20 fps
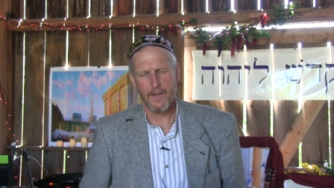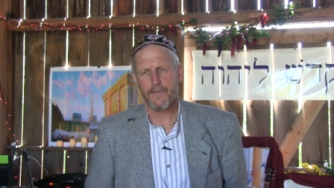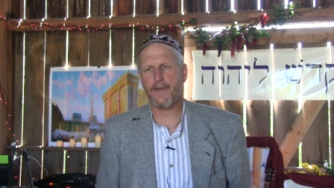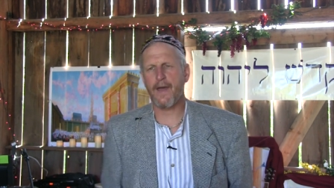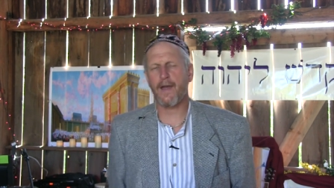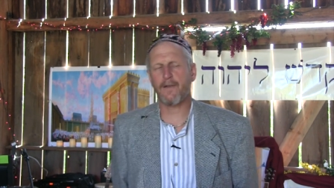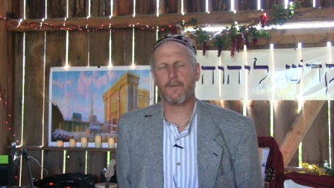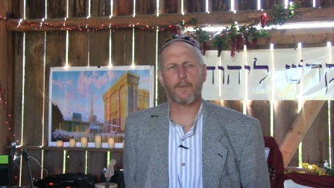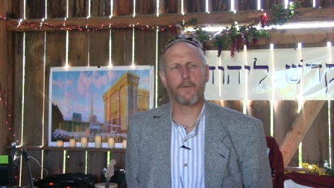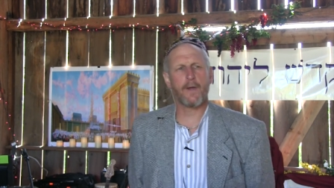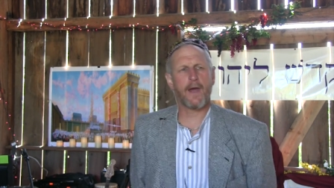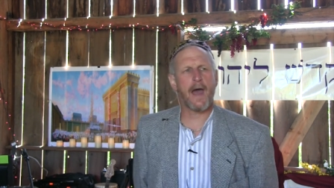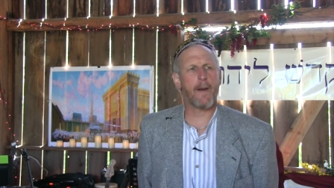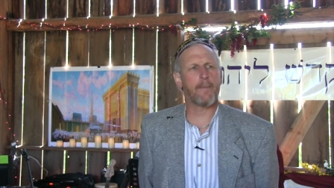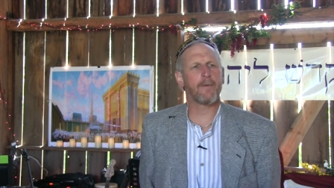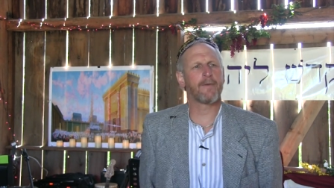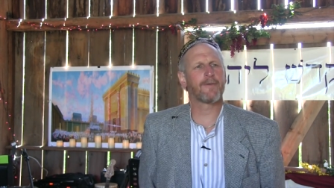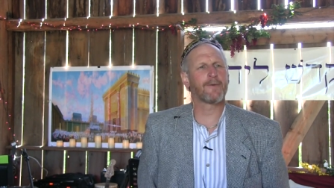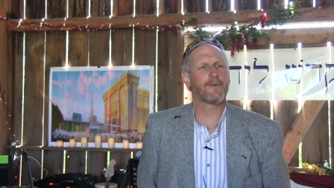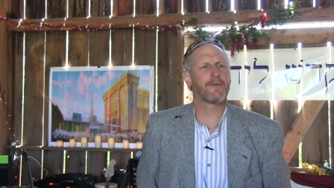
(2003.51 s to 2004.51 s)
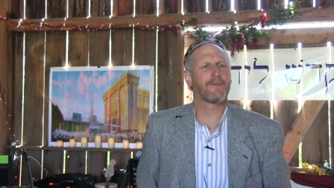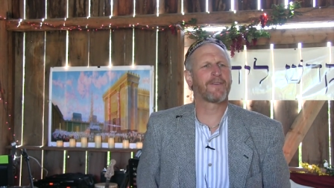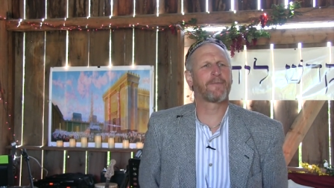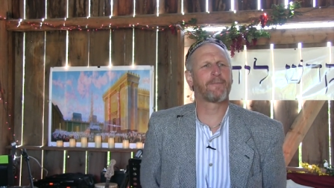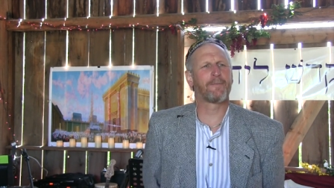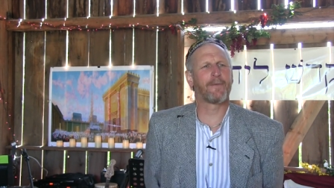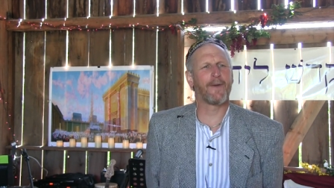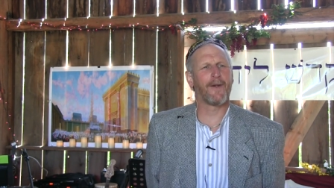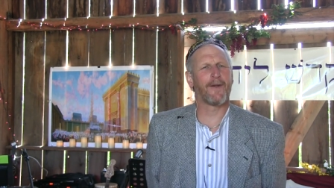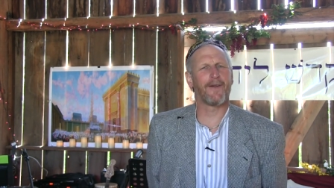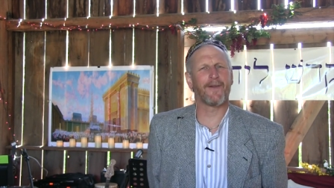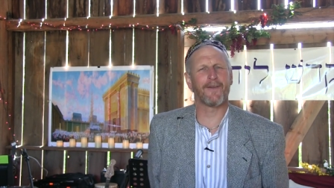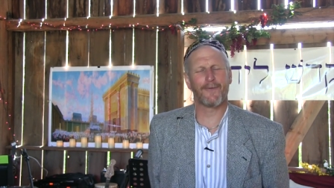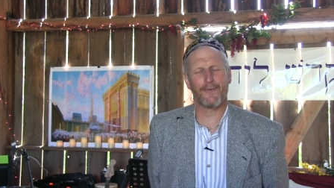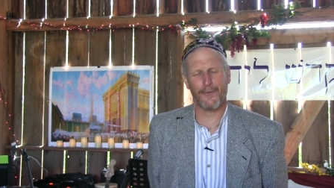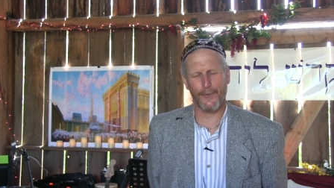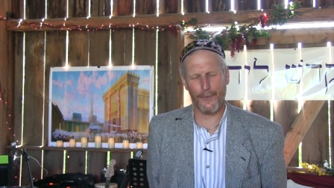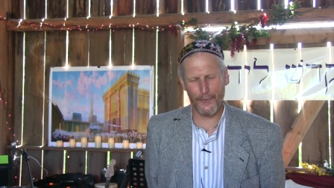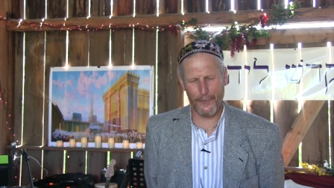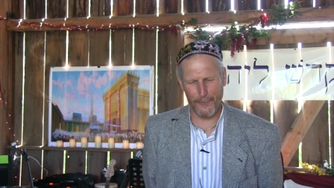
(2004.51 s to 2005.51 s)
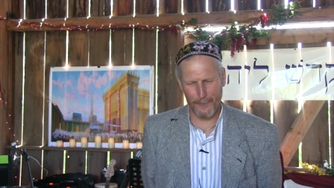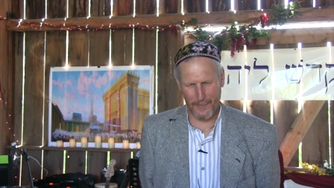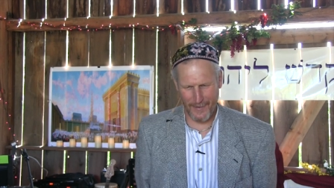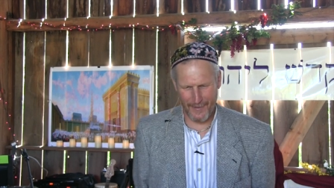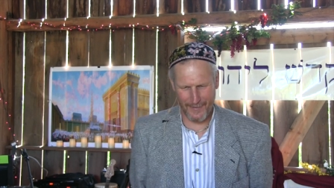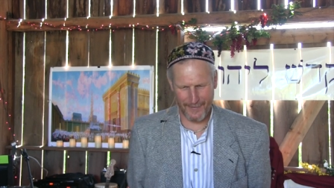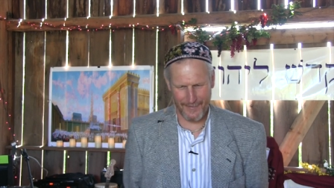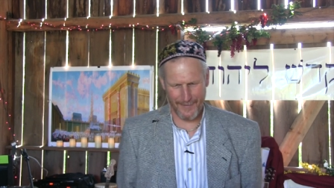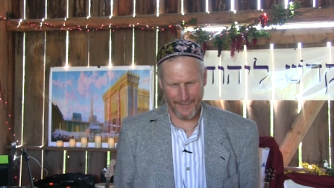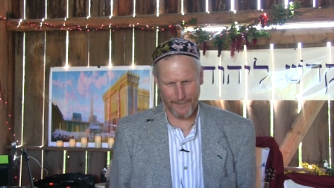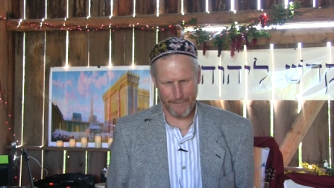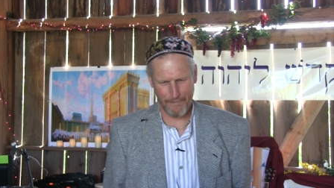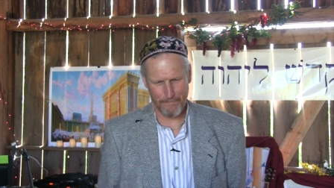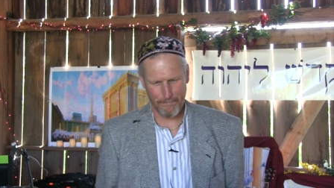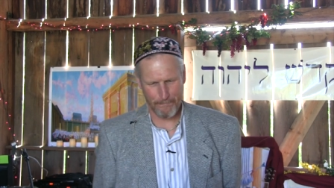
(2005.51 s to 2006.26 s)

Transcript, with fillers: That's what happens when spirit and truth meet.